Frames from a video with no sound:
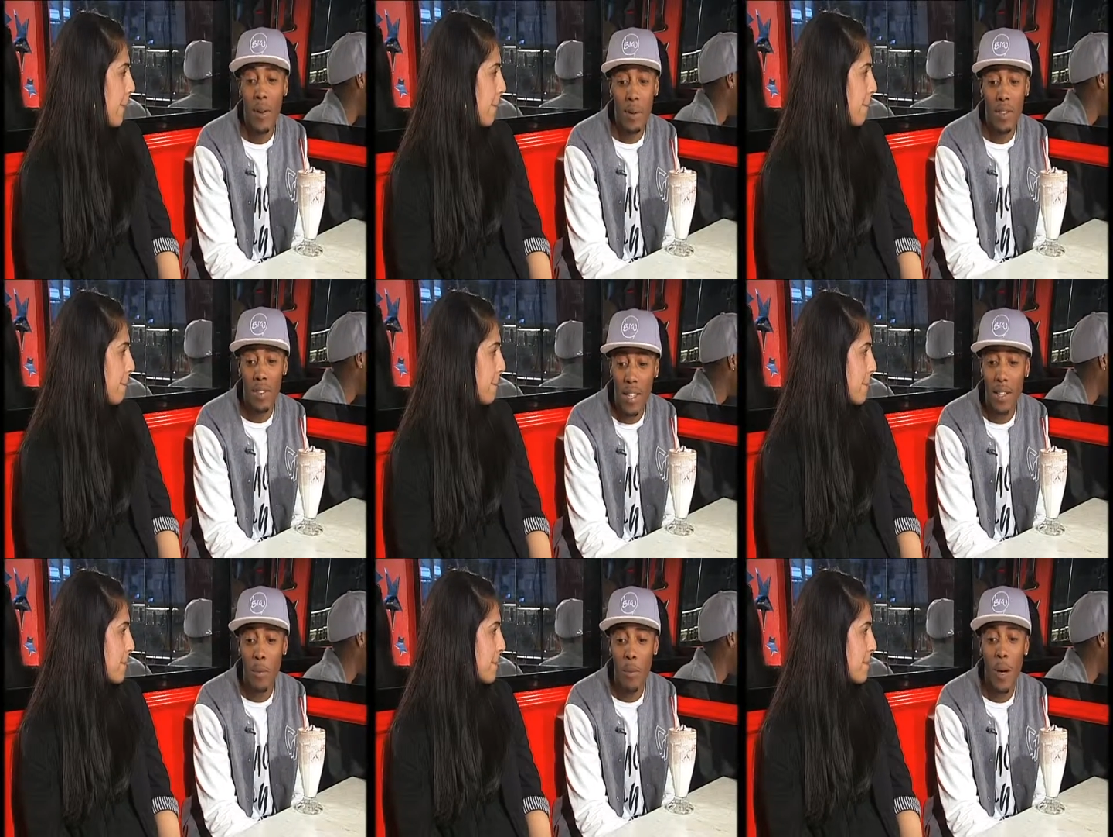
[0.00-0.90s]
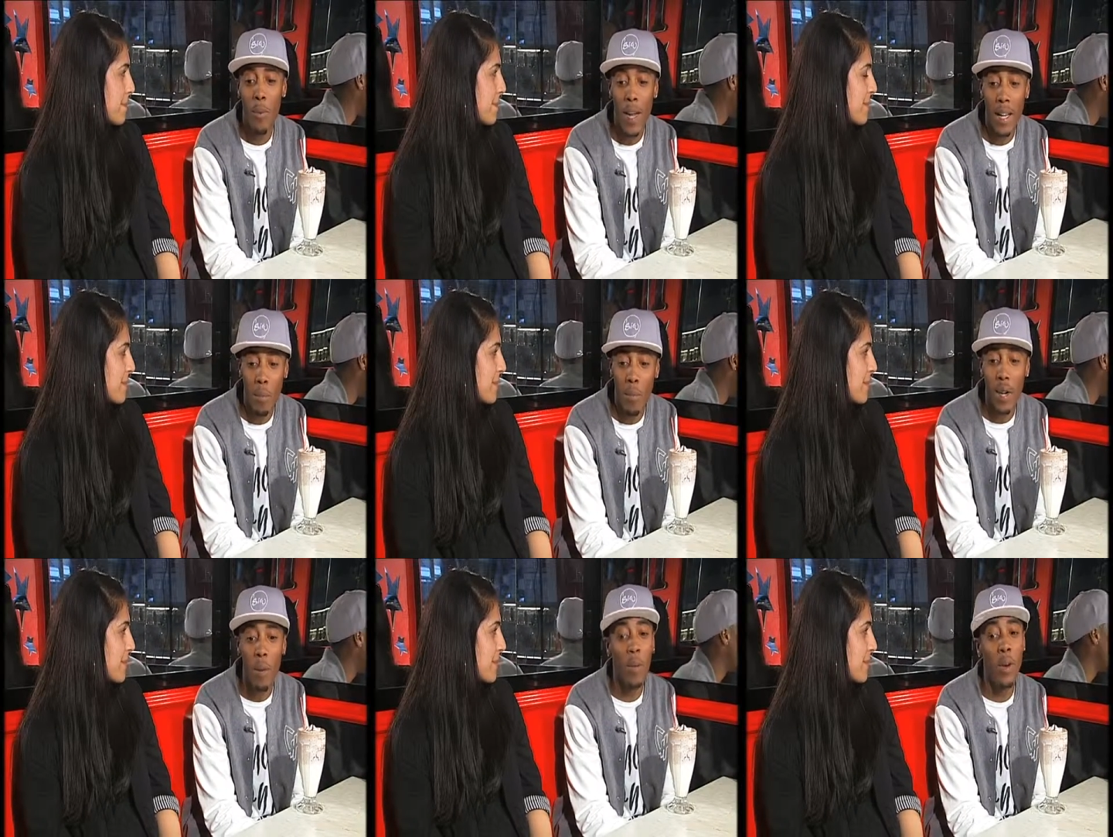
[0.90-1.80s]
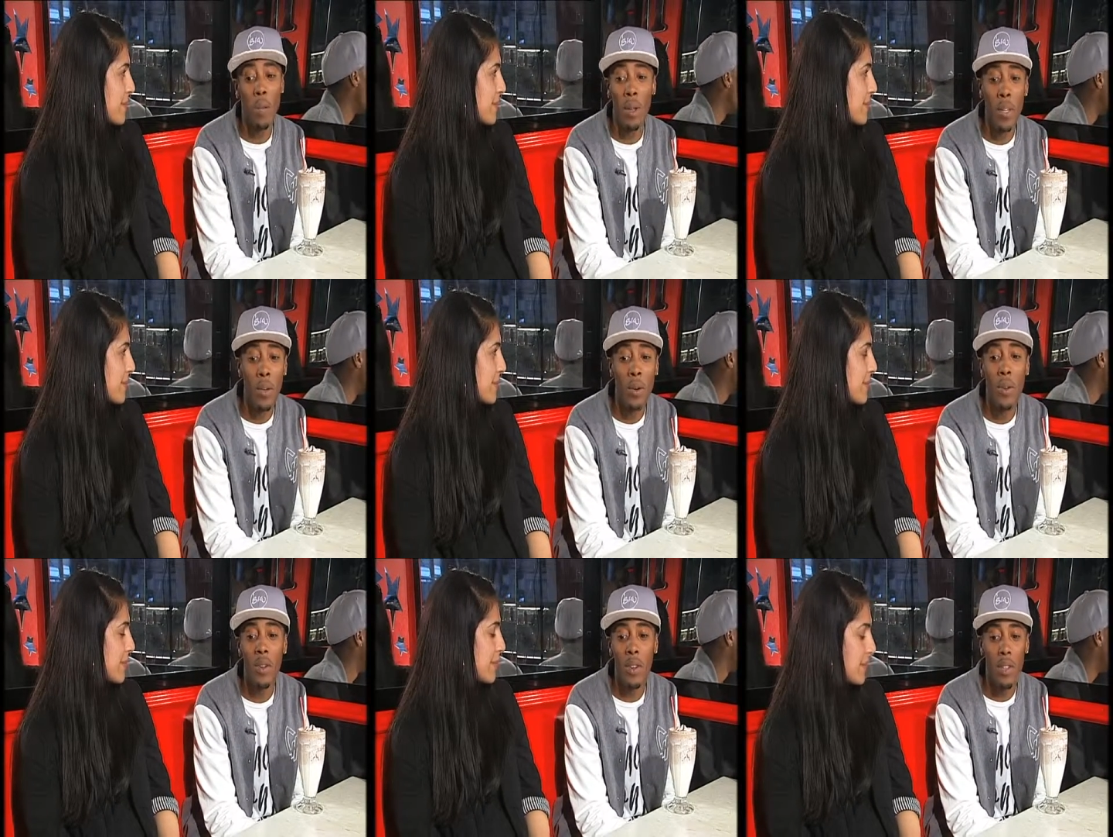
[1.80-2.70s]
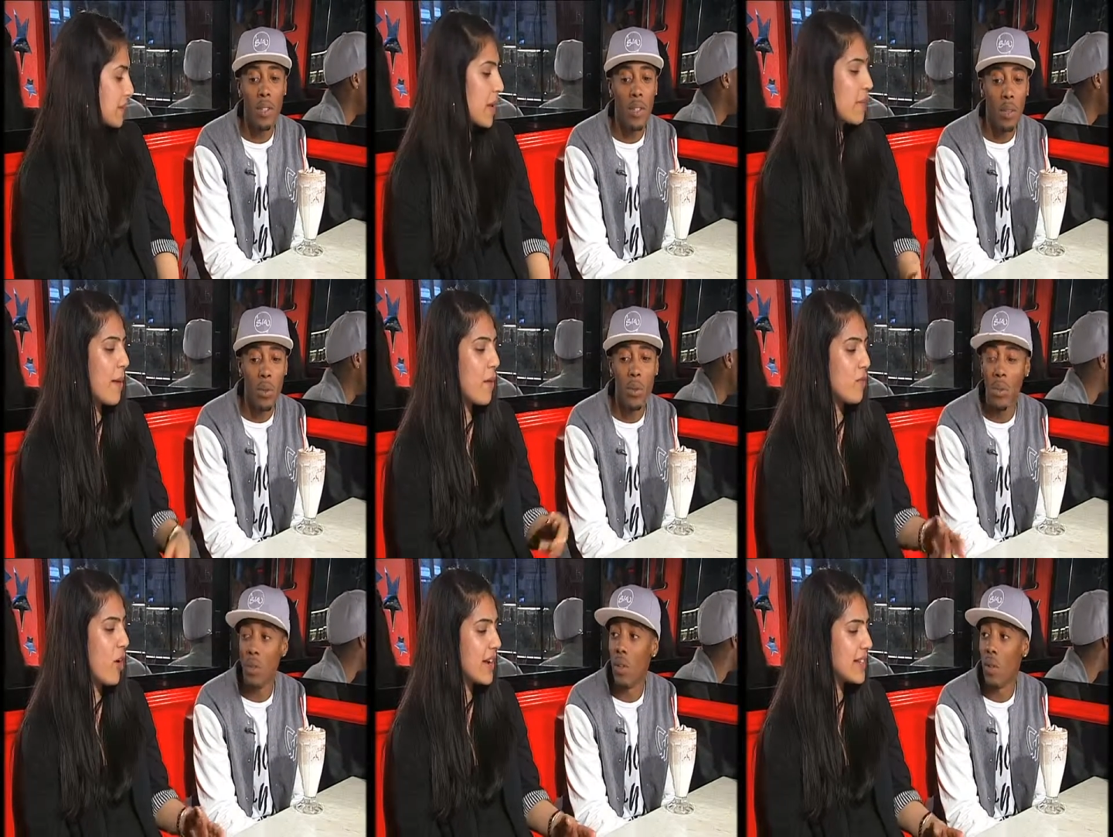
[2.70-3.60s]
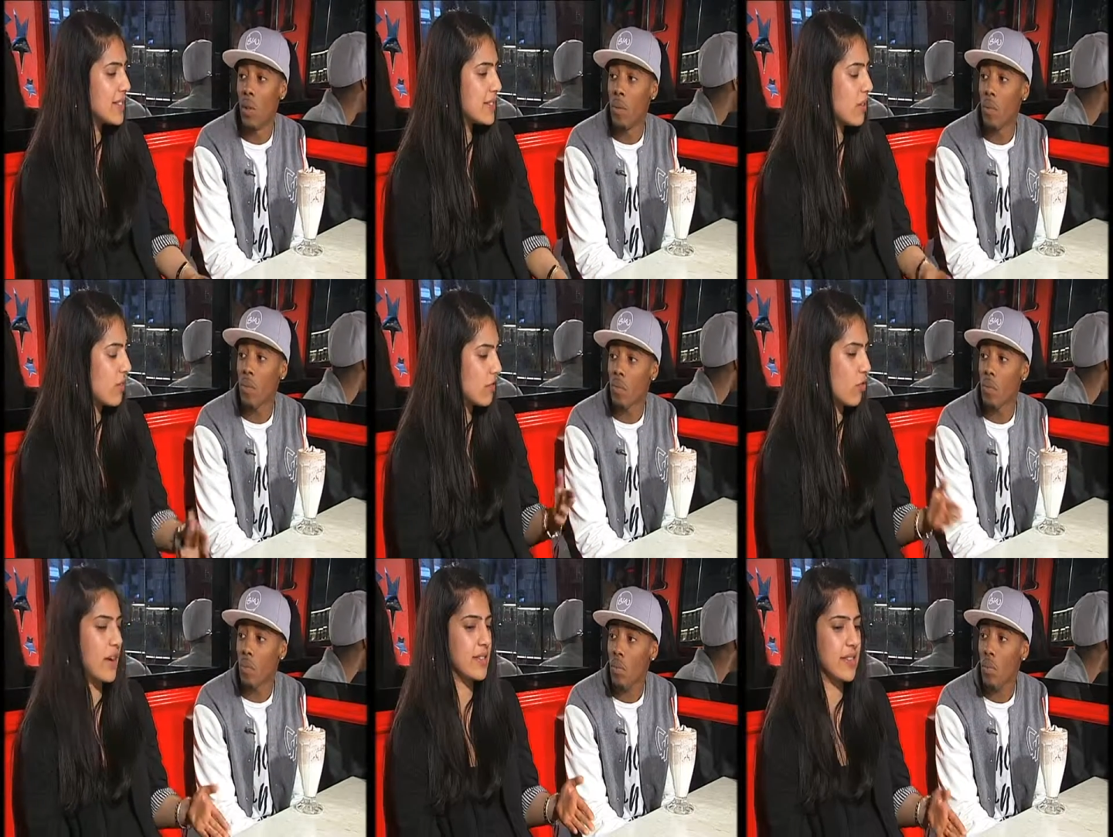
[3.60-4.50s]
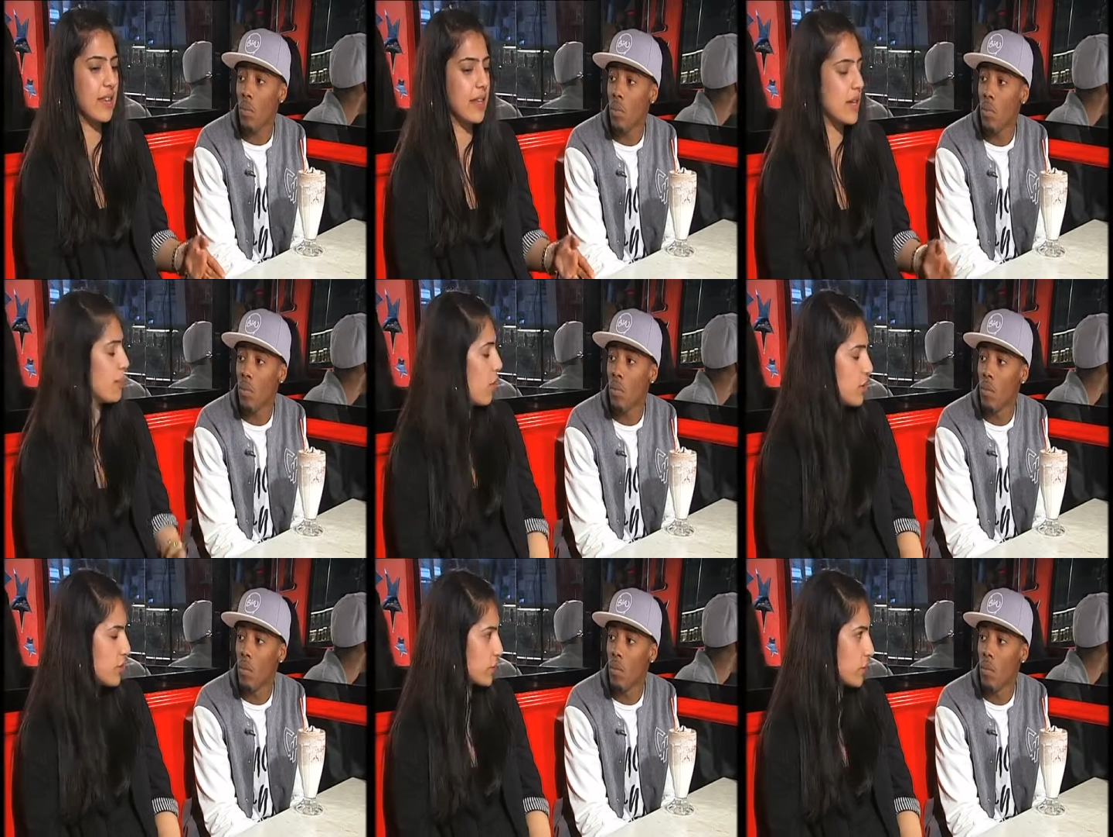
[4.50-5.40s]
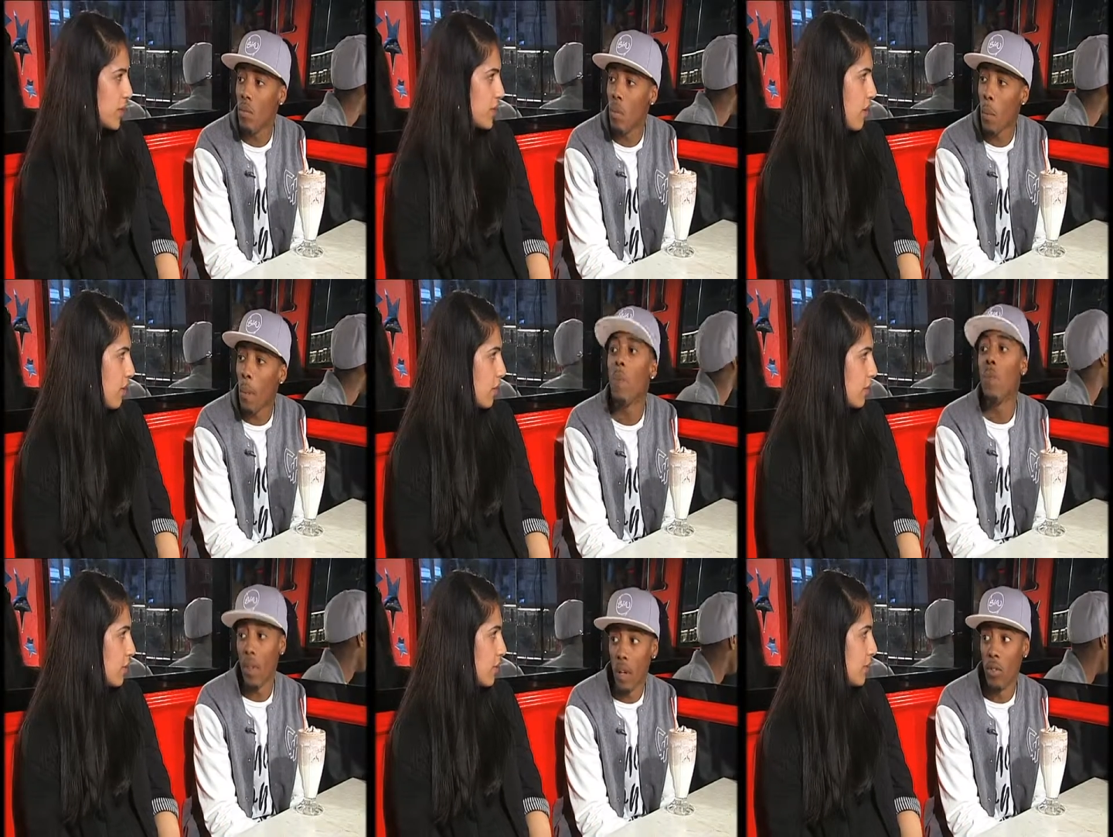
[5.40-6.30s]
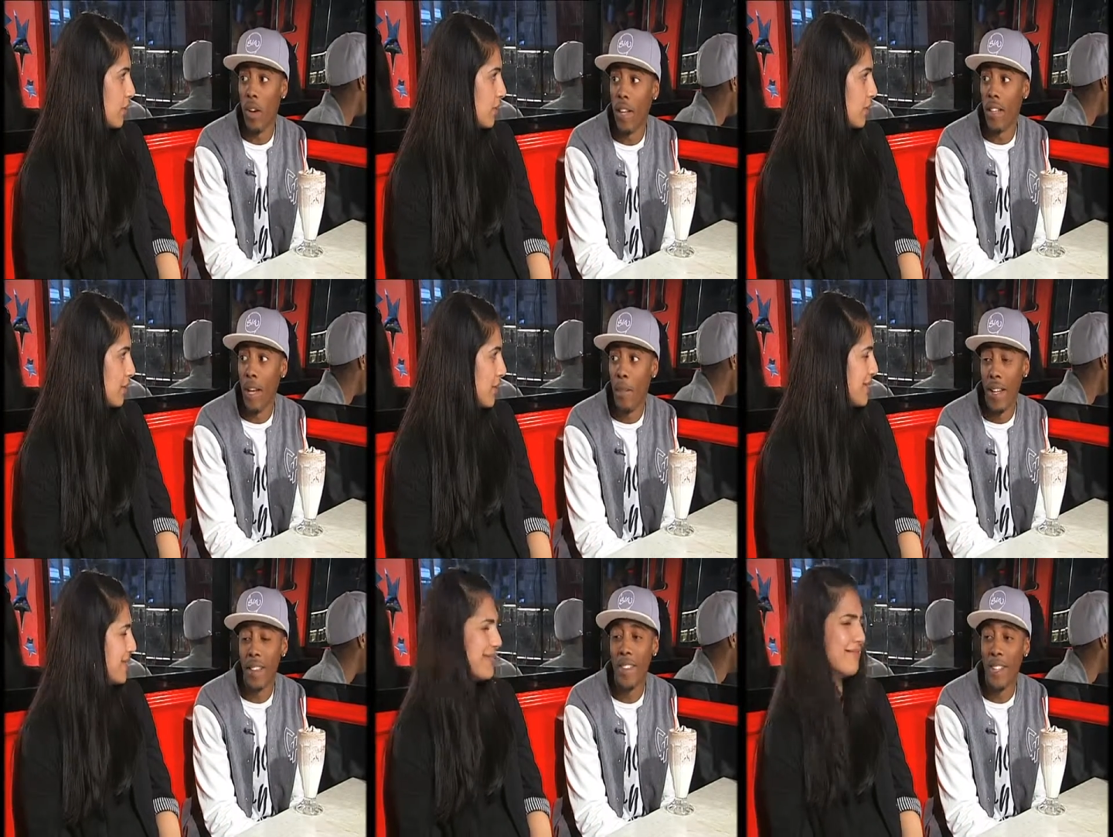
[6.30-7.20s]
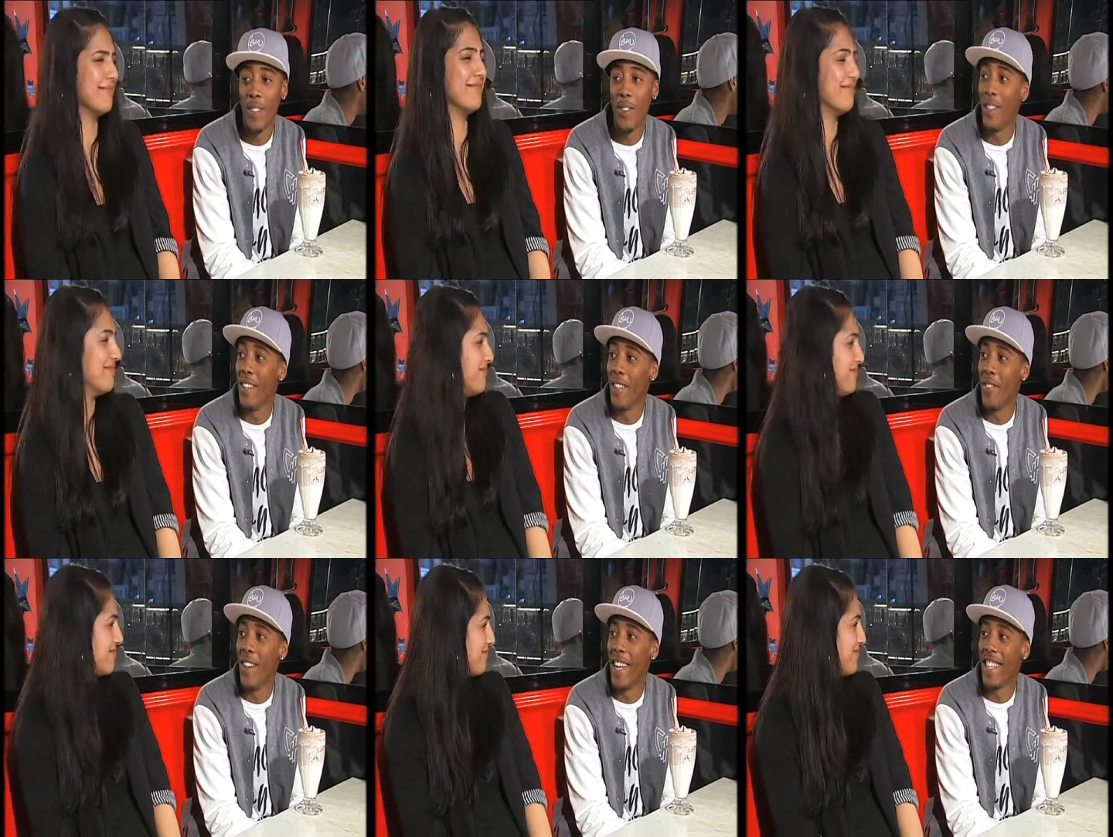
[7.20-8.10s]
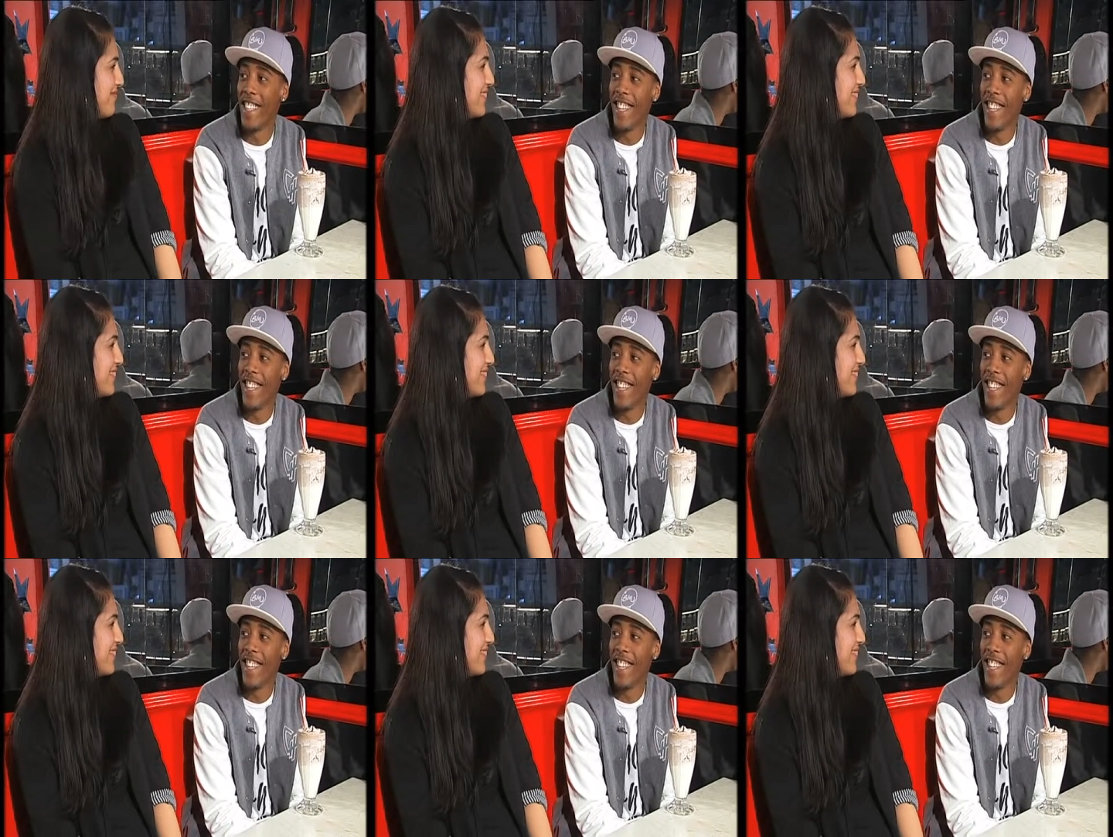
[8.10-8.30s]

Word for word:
Speaker 1: That was sick. Big up Wiley. Big up Way Better Know am I right look.
Speaker 2: in writing saying that he approached you on Twitter?
Speaker 1: That's right. Yeah, man. That's how you know Twitter is mad.